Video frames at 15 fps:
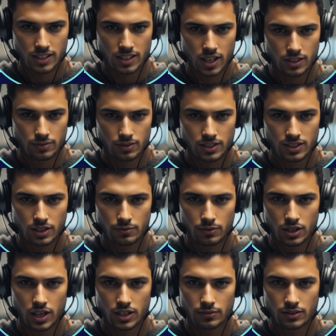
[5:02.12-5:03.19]
sound.
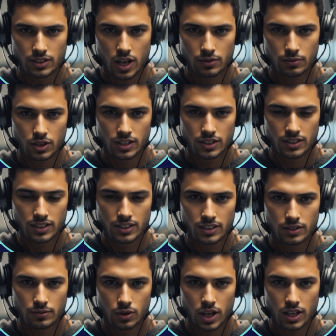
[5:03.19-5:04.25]
Sometimes that means
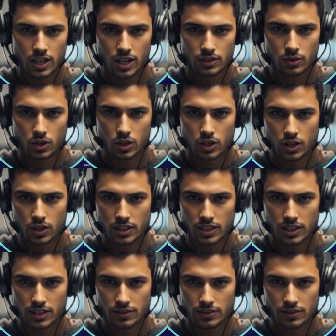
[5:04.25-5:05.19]
spelling it wrong.